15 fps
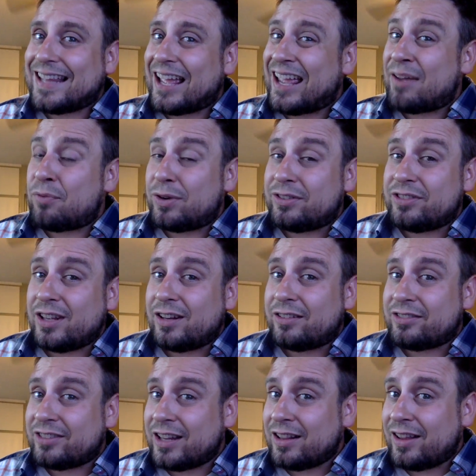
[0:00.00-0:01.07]
have we seen
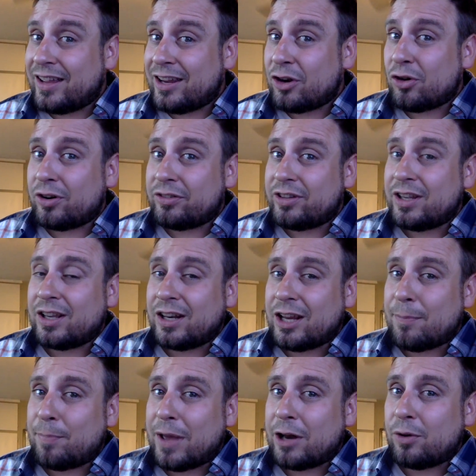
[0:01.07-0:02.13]
his ceiling, or is he going to
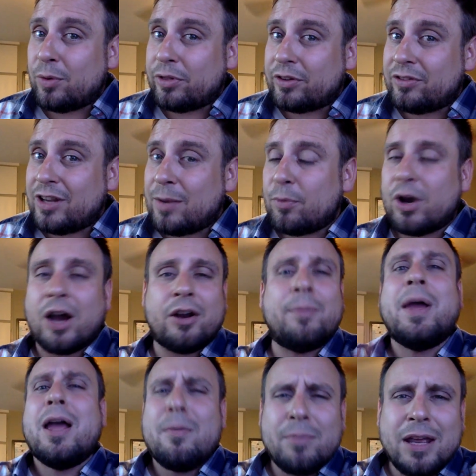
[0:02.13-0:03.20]
get better with the team around him?
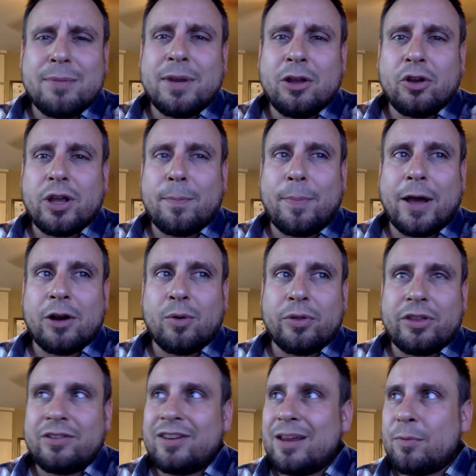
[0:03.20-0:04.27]
Maybe he'll get better with
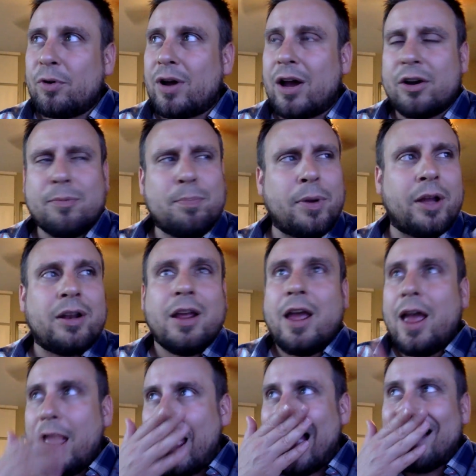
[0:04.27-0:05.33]
the team around him, but
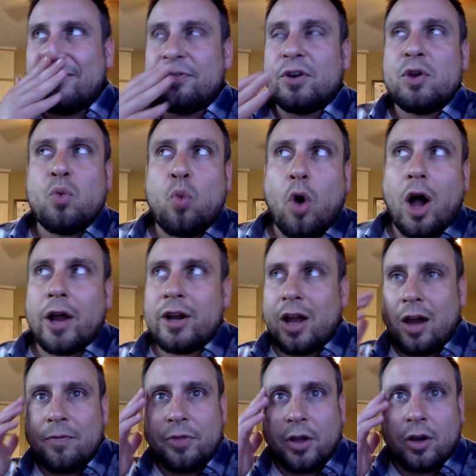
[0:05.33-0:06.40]
every one
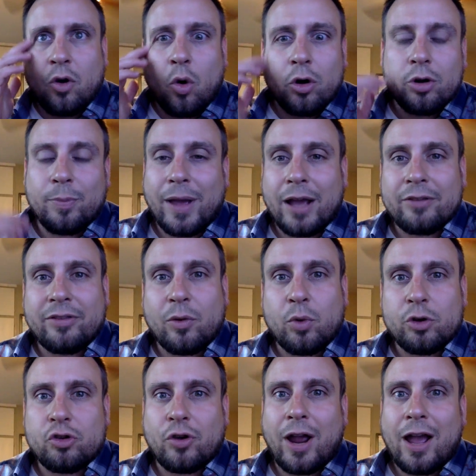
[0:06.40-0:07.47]
of the quarterbacks that
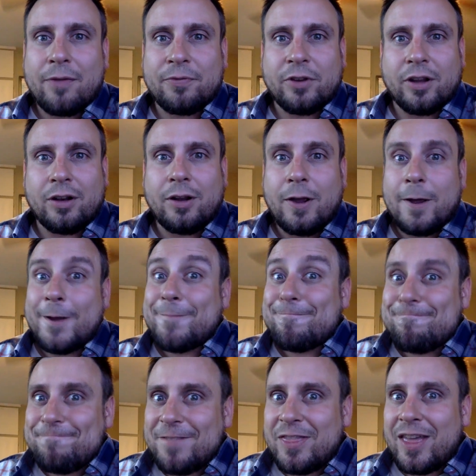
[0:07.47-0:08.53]
were drafted,
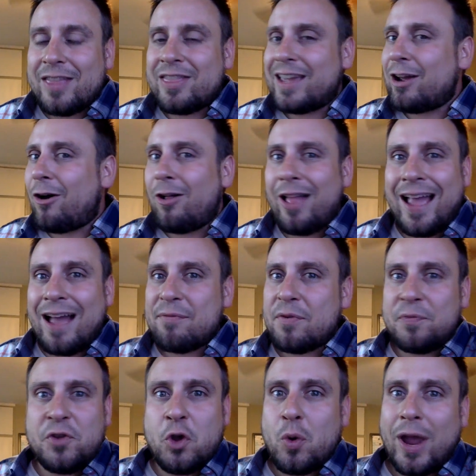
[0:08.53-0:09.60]
they all have a
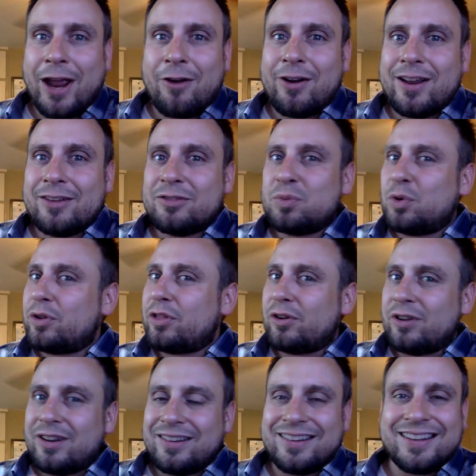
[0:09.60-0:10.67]
few areas where they're,